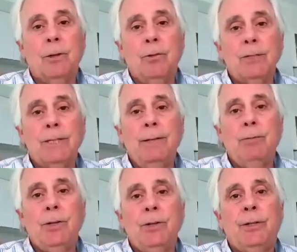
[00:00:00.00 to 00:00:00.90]
Go see
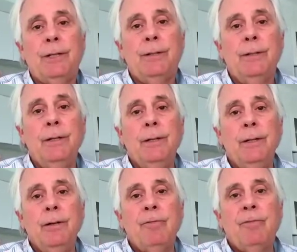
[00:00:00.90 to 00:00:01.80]
what you can
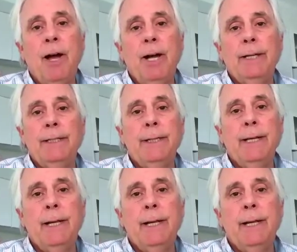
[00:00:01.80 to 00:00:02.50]
find